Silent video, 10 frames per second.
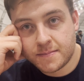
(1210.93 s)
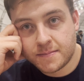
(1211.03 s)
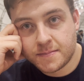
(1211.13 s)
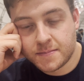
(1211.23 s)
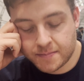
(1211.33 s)

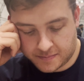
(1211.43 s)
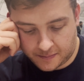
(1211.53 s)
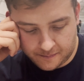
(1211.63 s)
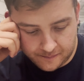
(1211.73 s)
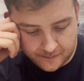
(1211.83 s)
right?
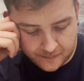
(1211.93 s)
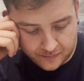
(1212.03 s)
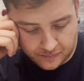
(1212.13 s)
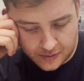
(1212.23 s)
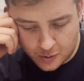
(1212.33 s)

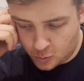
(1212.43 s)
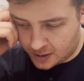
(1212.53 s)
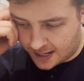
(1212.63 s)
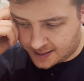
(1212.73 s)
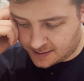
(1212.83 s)

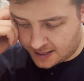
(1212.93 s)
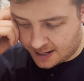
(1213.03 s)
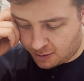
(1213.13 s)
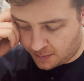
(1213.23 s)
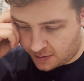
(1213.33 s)
The card is not
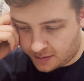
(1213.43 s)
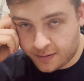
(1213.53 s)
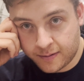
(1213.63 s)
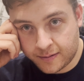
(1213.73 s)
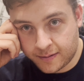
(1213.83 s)
here anymore. You gave
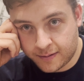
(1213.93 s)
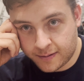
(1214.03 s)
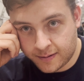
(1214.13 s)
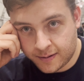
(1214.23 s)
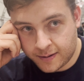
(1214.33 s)
it away.
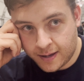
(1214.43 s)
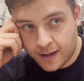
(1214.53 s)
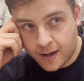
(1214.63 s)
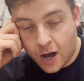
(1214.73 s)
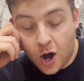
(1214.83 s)

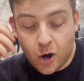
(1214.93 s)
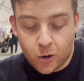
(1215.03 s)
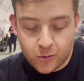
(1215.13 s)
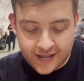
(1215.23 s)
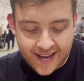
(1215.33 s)

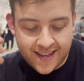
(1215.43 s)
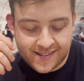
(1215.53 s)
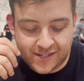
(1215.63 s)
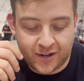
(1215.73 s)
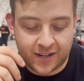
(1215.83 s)
Oh yeah,
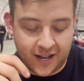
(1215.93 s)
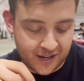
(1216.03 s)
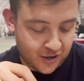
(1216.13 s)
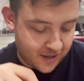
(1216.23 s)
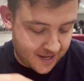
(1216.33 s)
so I, I
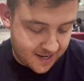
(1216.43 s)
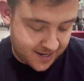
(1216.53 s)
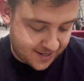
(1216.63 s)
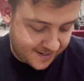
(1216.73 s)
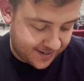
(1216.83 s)
got a.